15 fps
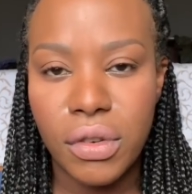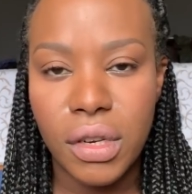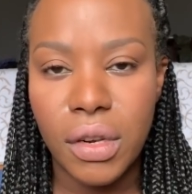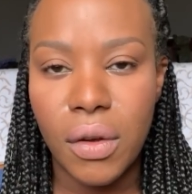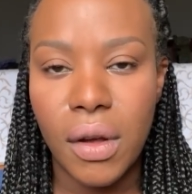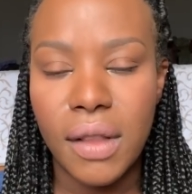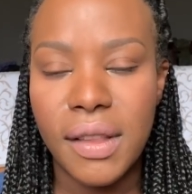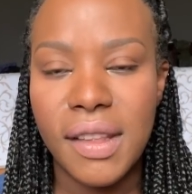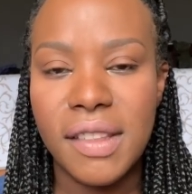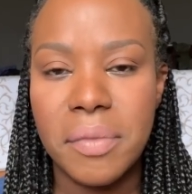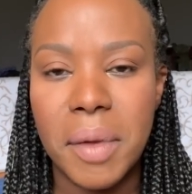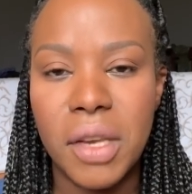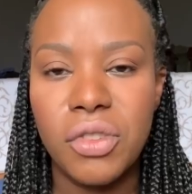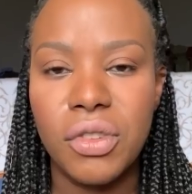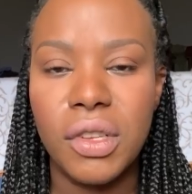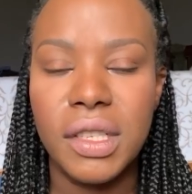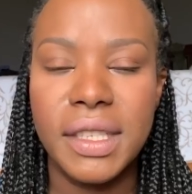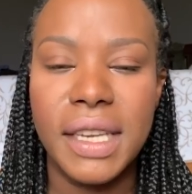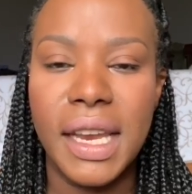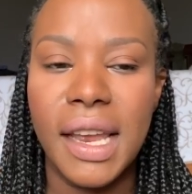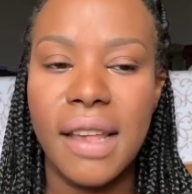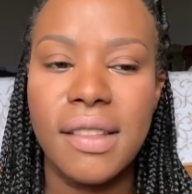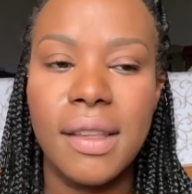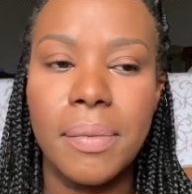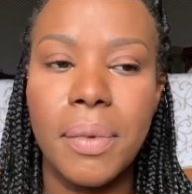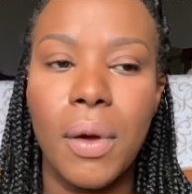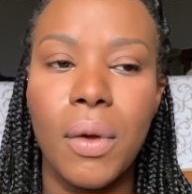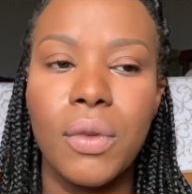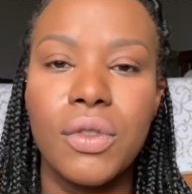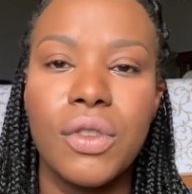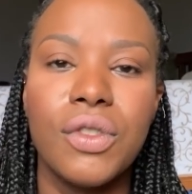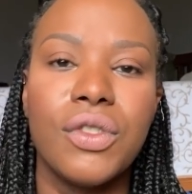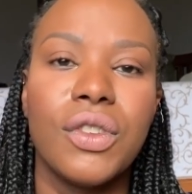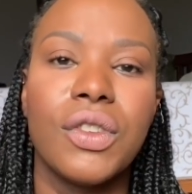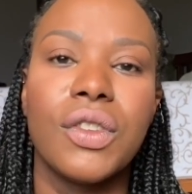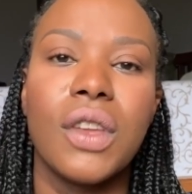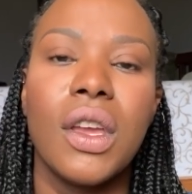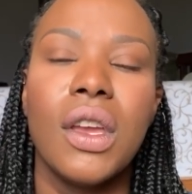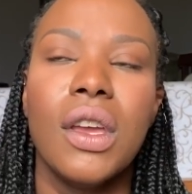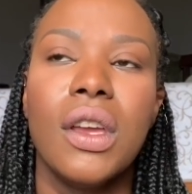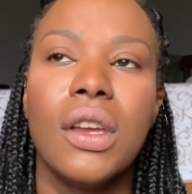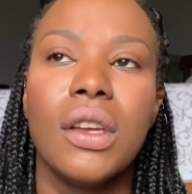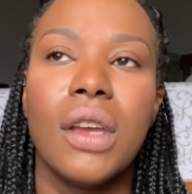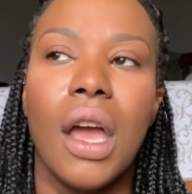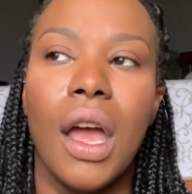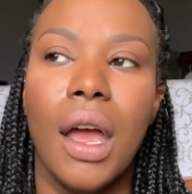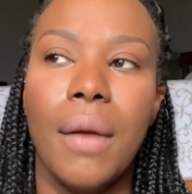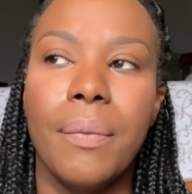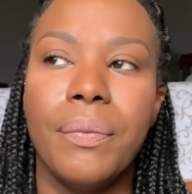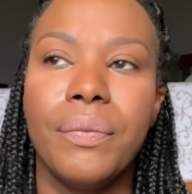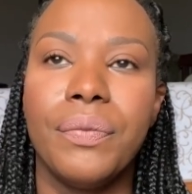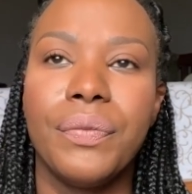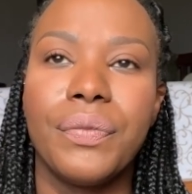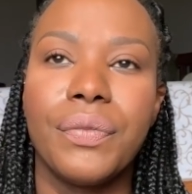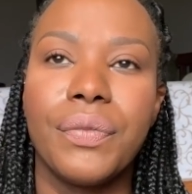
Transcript: you know, on the special day as opposed to just um,